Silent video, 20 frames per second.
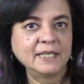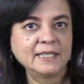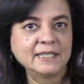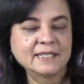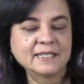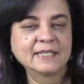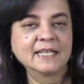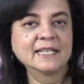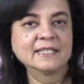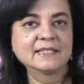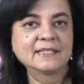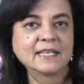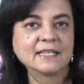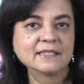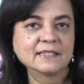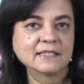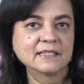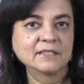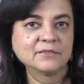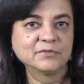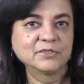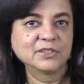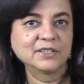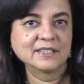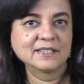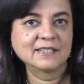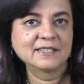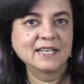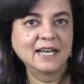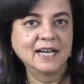is less sensitive to
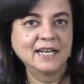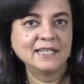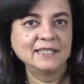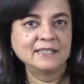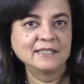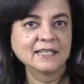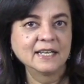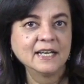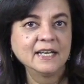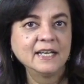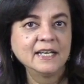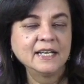the signs